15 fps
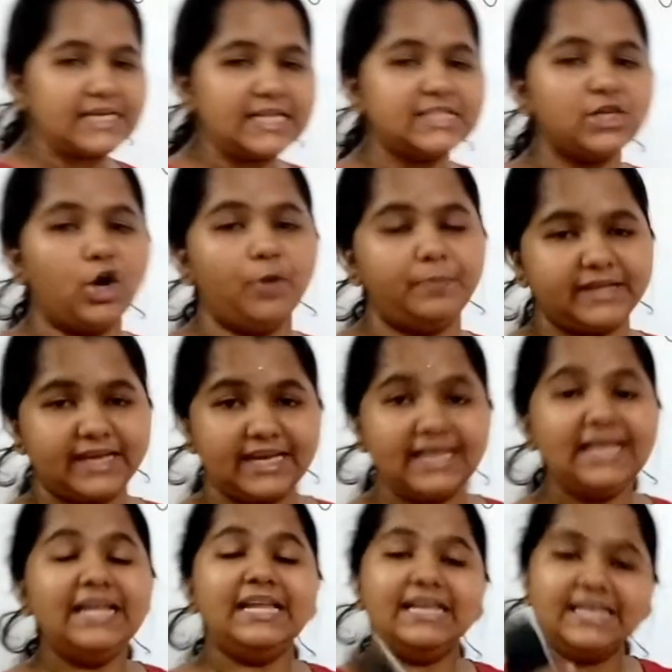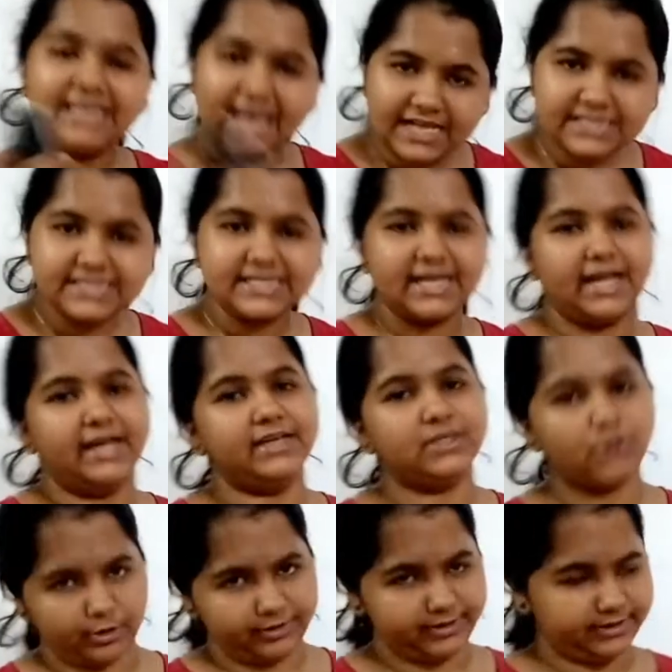it's optically less in
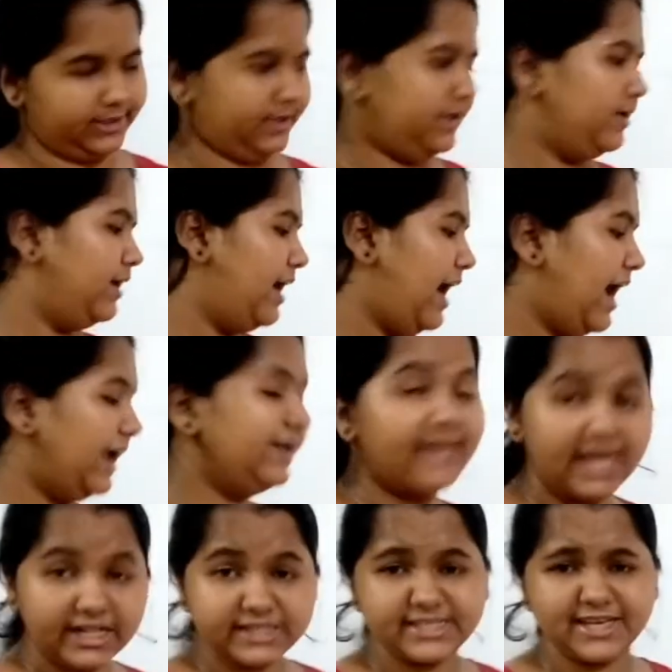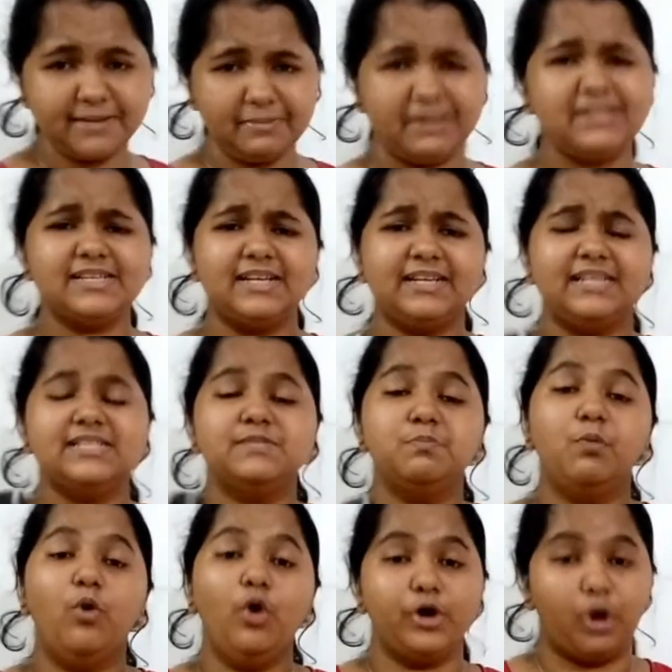quantity, and denser means it is
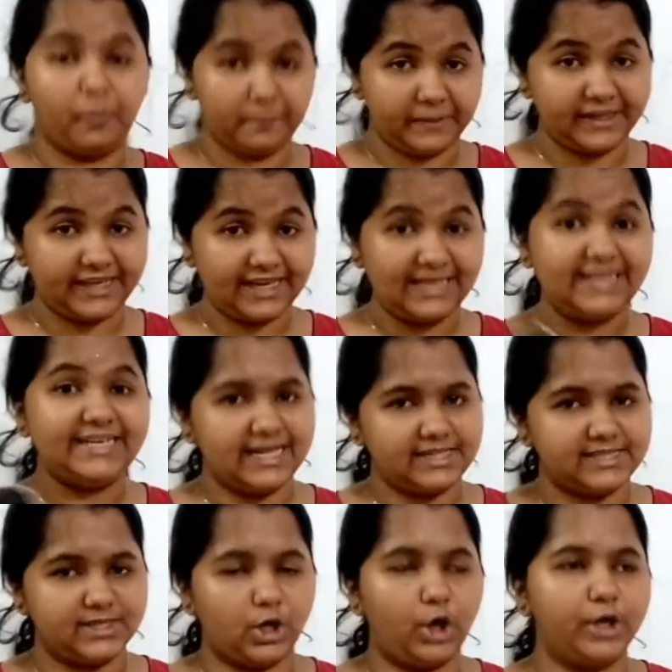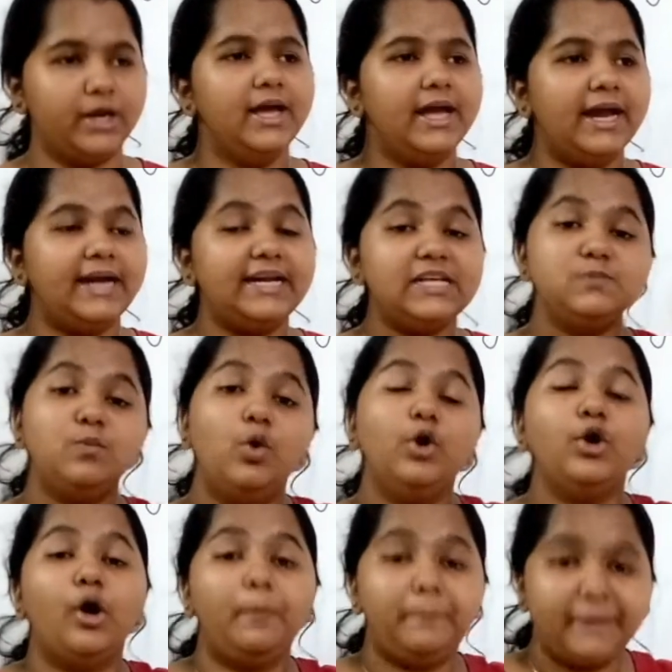more optically dense, or it is more
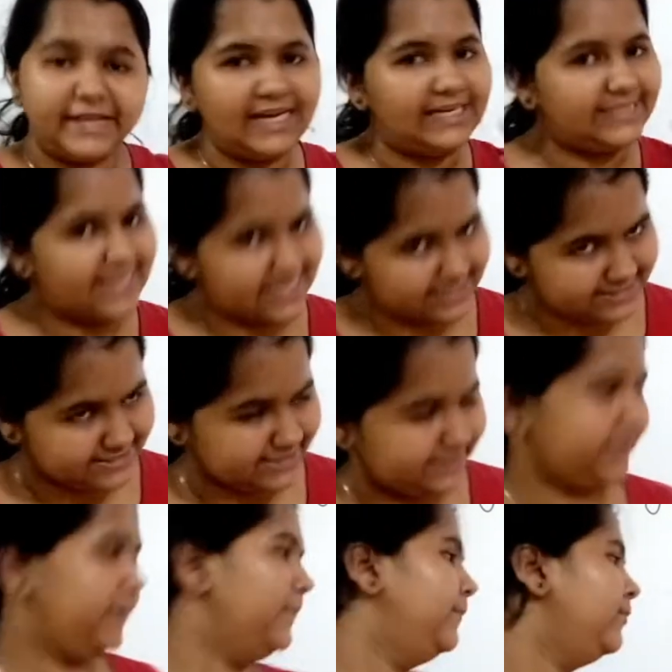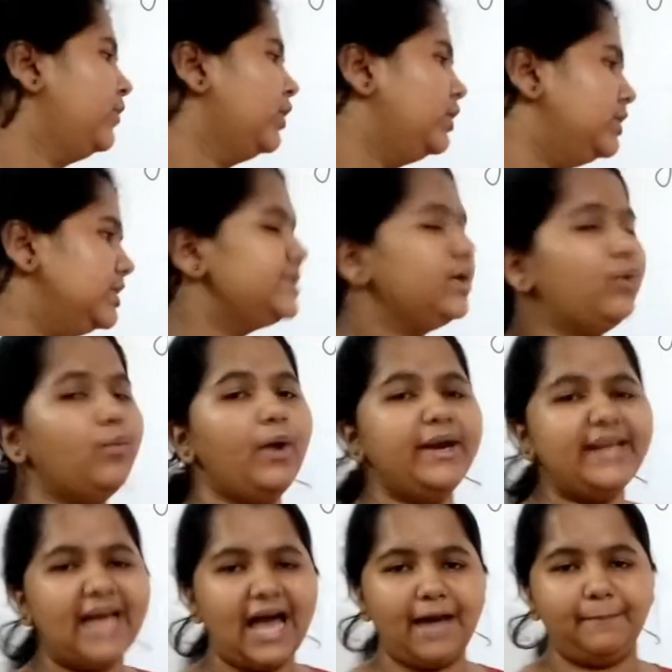optical density. So, what
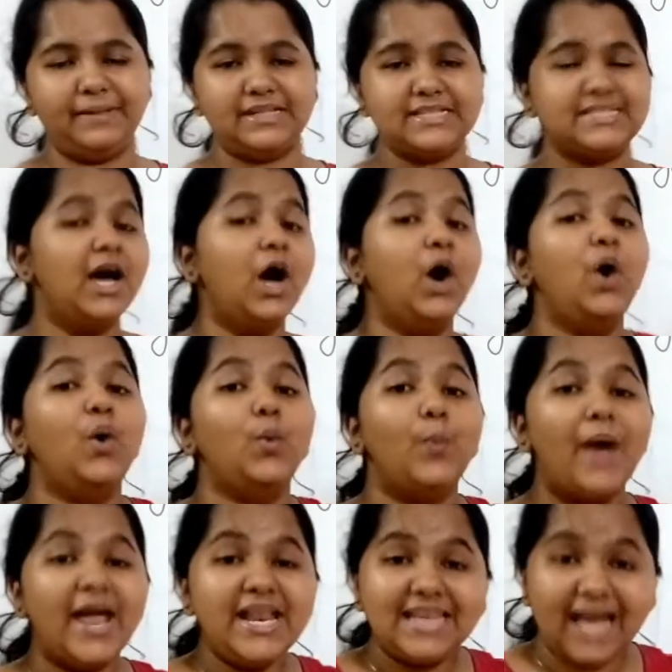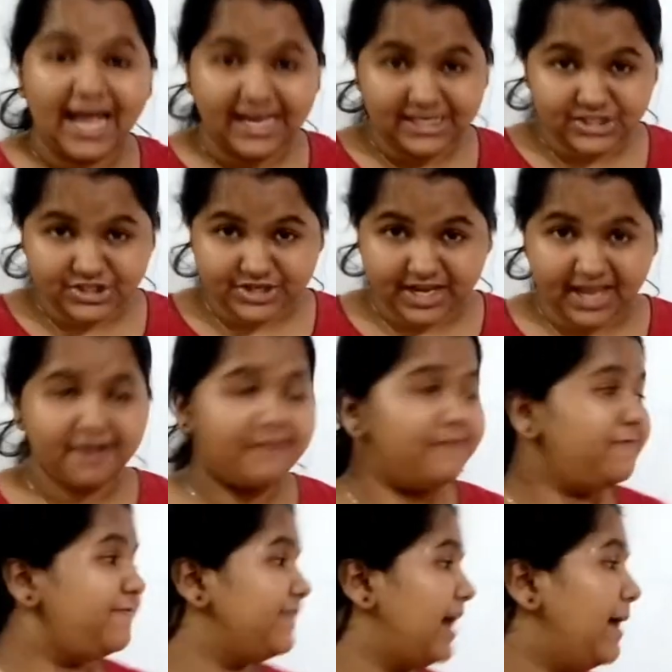happens when light ray
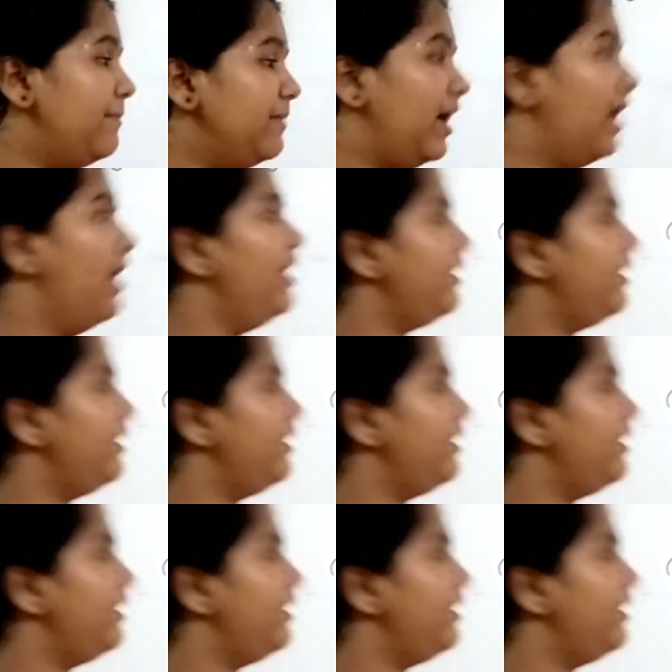from a